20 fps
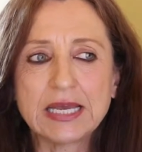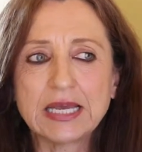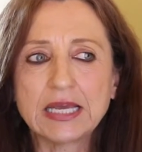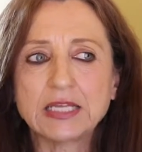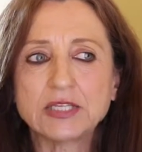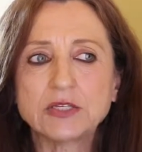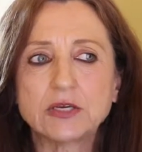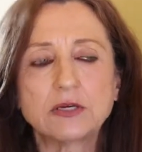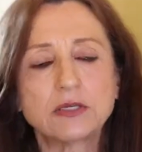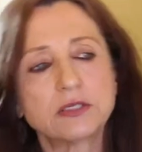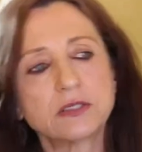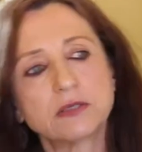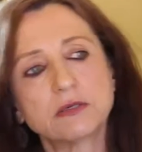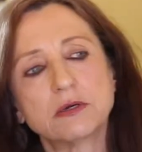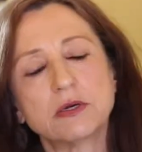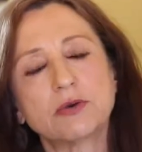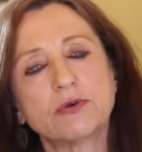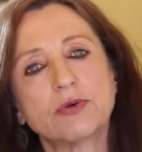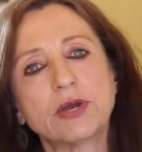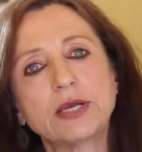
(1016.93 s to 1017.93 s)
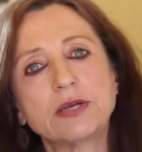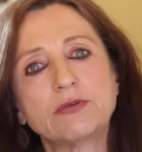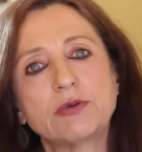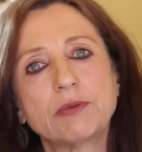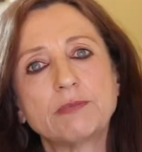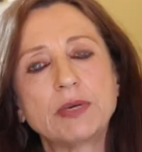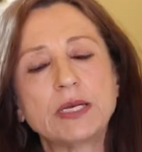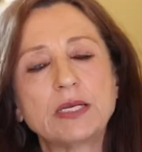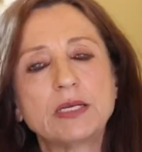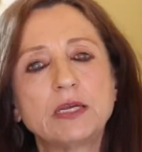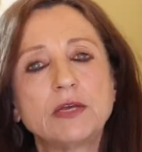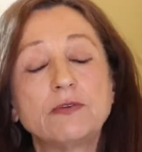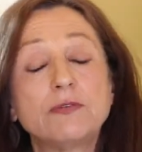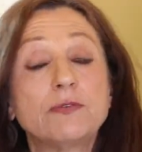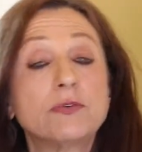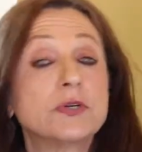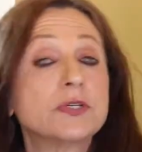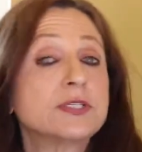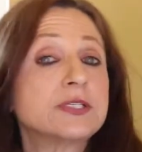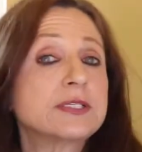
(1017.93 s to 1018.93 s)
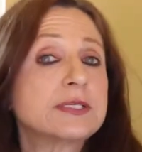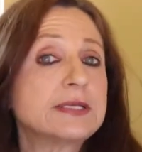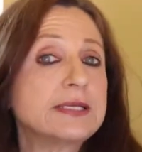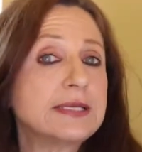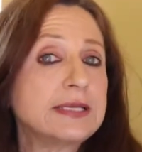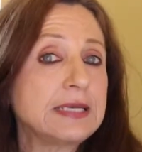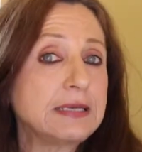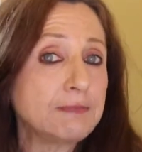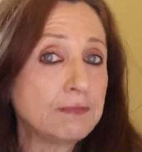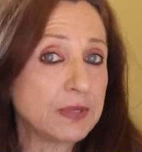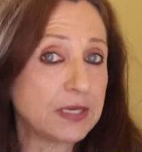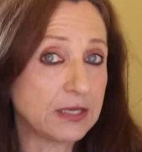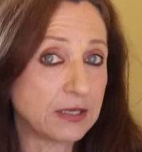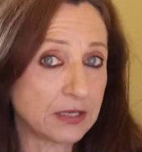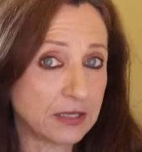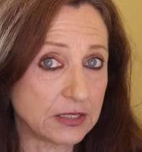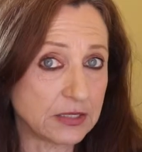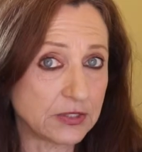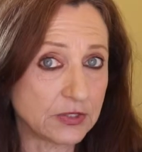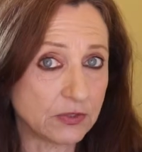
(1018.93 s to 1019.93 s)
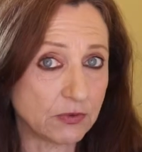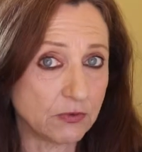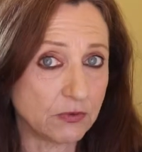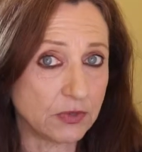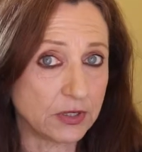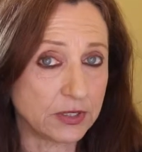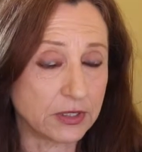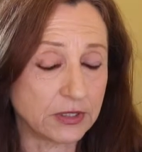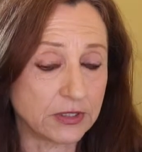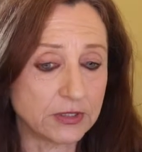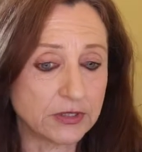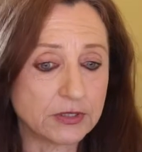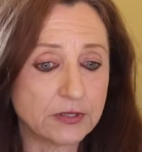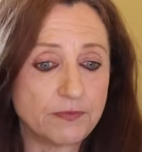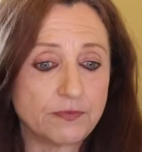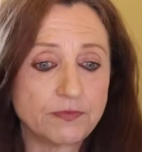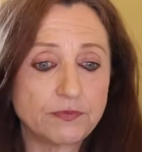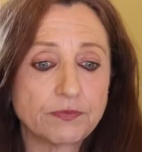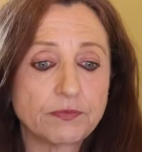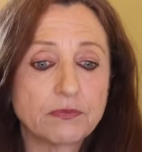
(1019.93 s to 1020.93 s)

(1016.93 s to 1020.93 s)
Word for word: It's also a great remedy for sleeping disorders.